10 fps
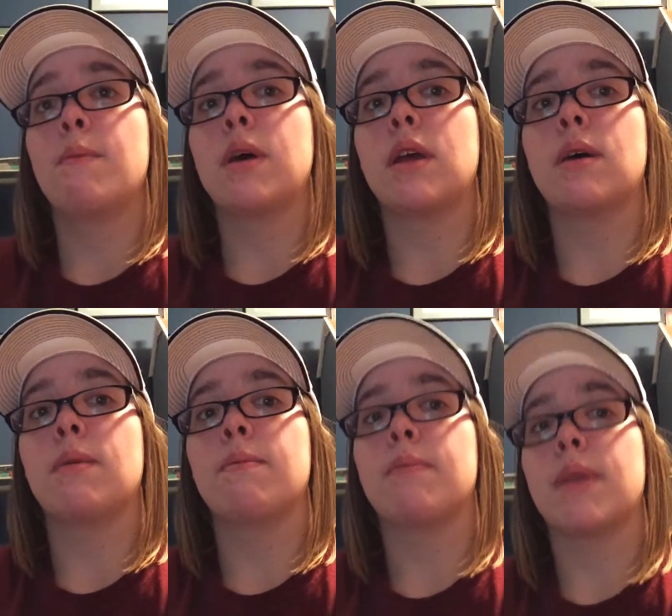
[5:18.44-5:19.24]
But
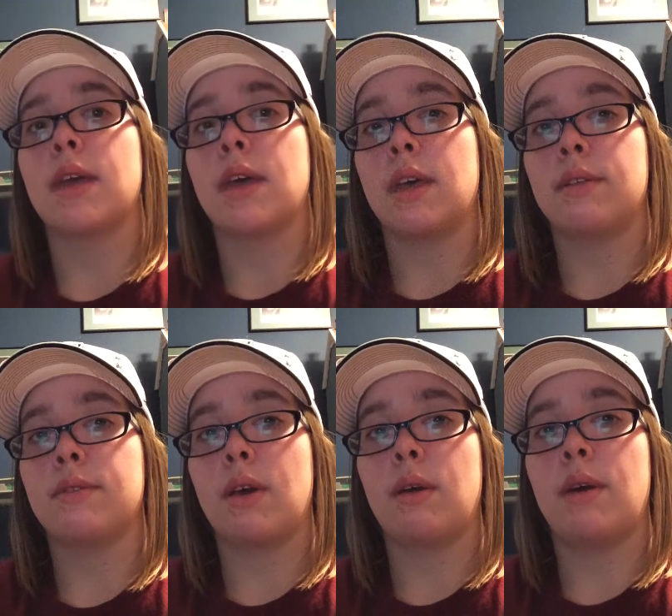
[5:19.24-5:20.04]
um, yeah.
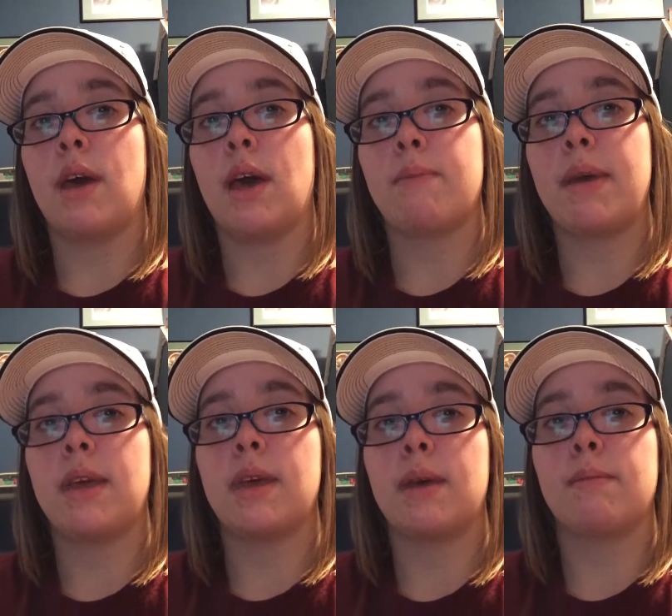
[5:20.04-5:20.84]
So I met
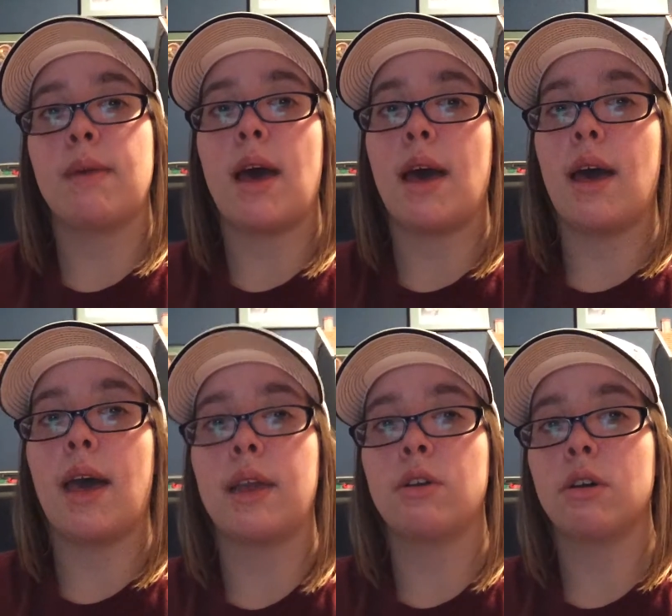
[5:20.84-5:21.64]
him.
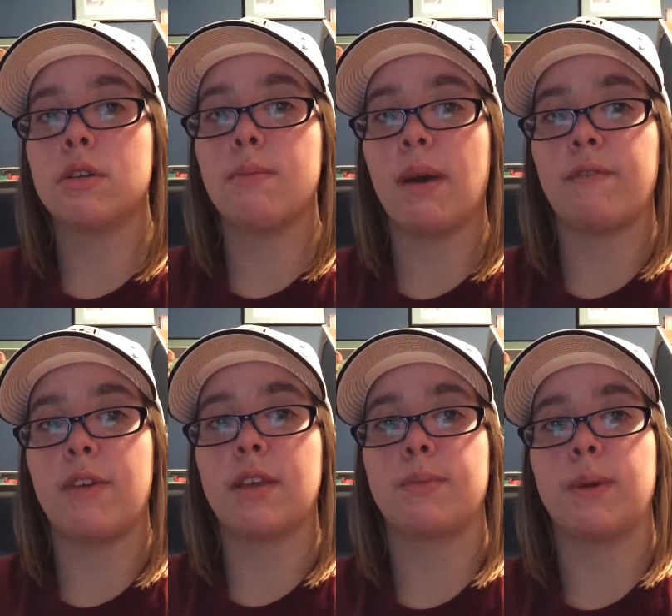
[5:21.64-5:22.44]
I talked to him on
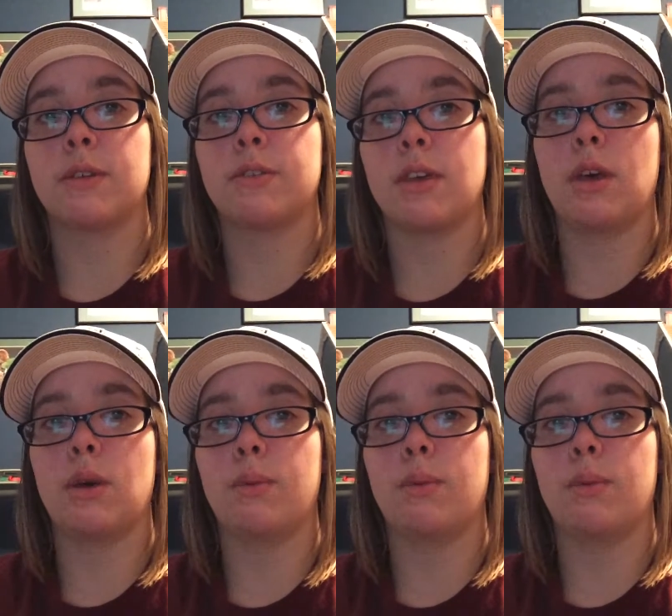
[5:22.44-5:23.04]
Facebook. So